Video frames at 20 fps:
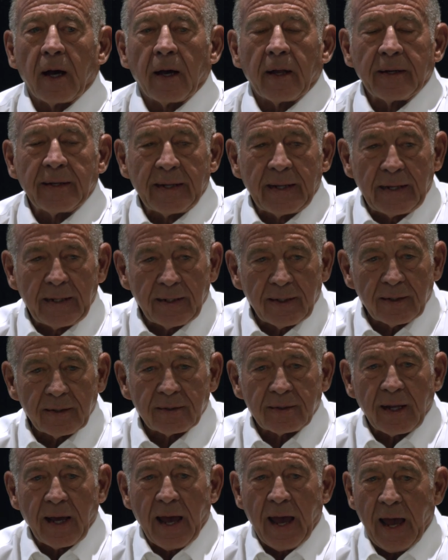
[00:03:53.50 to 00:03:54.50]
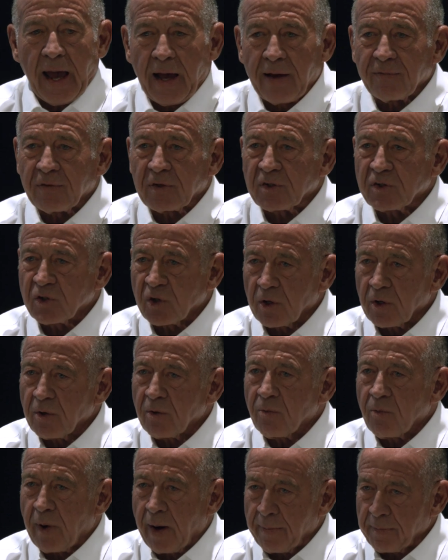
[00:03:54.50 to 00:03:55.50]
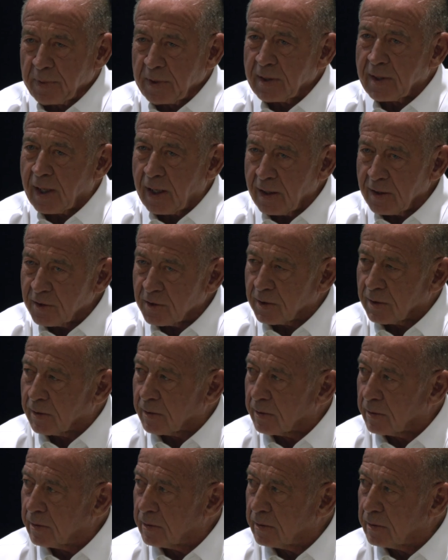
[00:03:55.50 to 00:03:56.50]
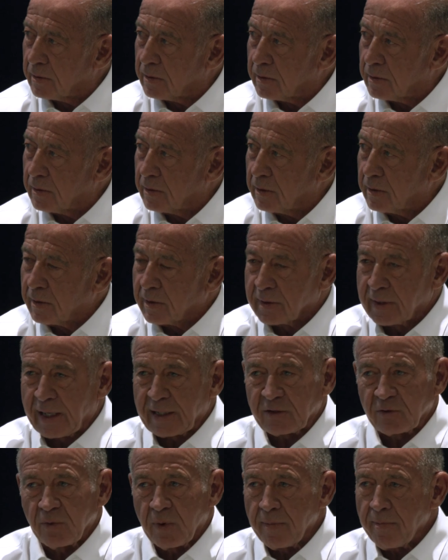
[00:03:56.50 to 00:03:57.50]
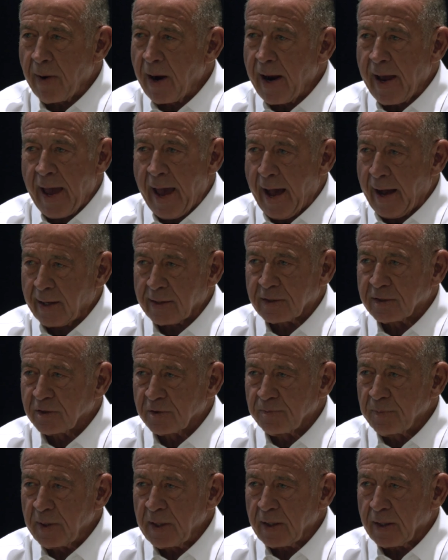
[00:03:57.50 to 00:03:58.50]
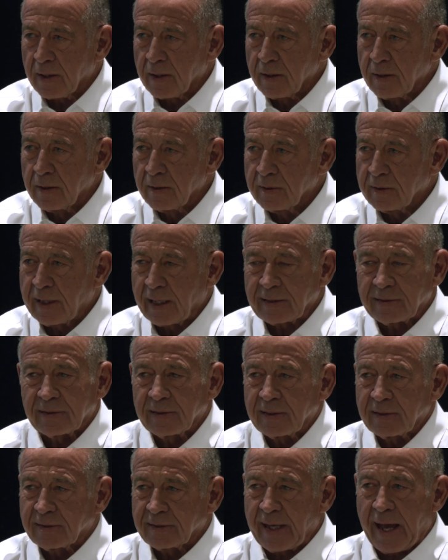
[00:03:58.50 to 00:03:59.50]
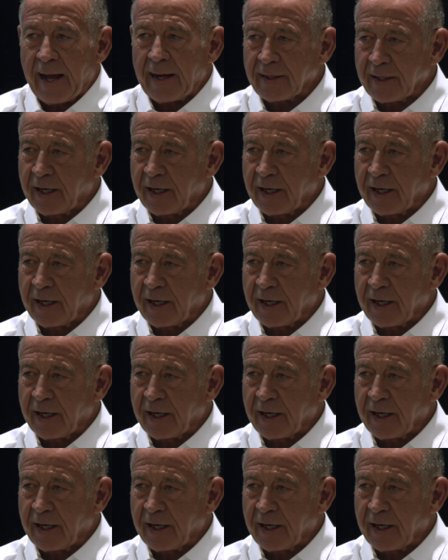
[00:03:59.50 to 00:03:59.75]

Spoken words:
needing to have a certain reputation. That's what my act has been. That's the exact